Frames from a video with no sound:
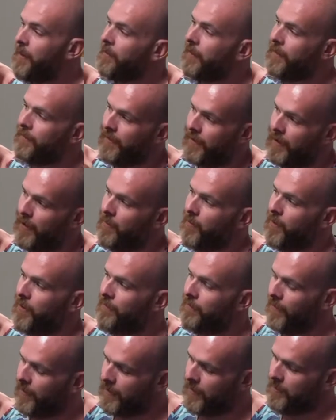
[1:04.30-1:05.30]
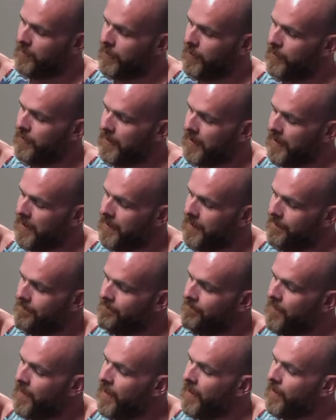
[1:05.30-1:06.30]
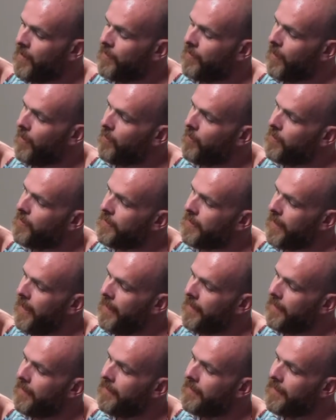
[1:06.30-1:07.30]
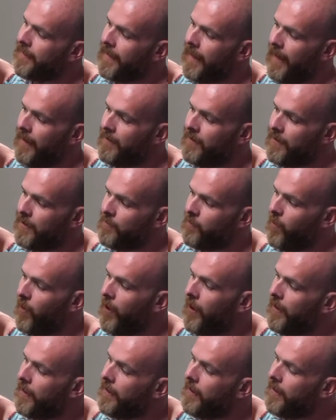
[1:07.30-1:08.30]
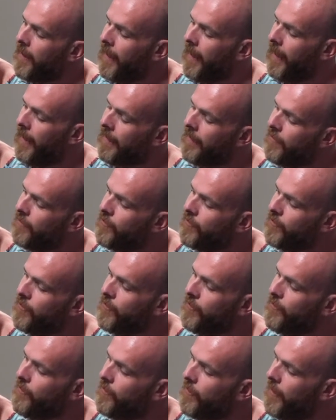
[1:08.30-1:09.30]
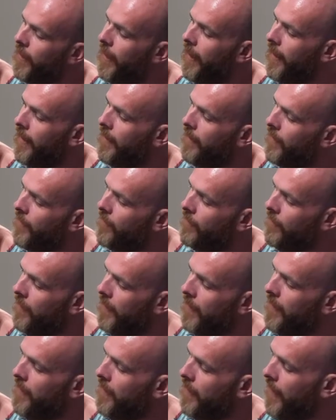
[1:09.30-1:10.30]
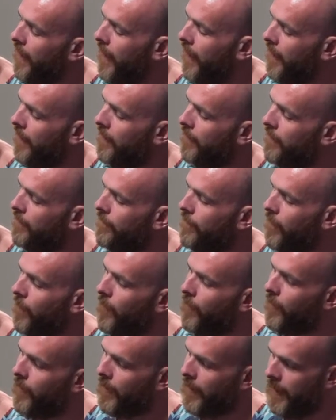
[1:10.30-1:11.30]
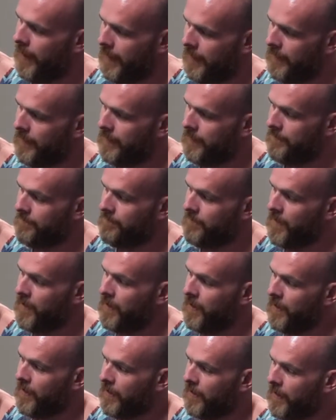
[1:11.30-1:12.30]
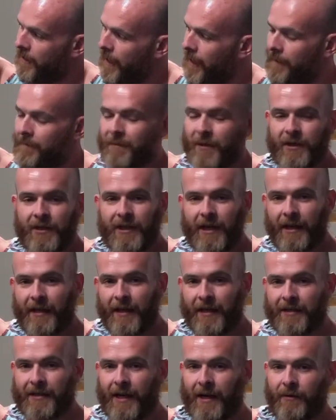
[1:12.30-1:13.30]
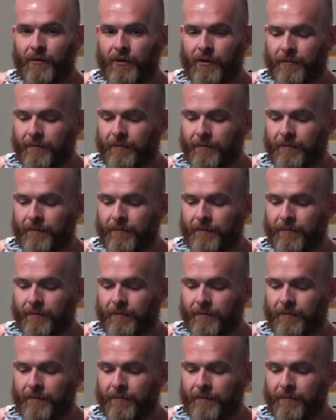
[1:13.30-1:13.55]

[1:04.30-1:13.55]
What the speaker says: if they don't want to follow the music. So once again, the count is 1 and 2 and 3 and 4 and. Okay, let's see how that sounds.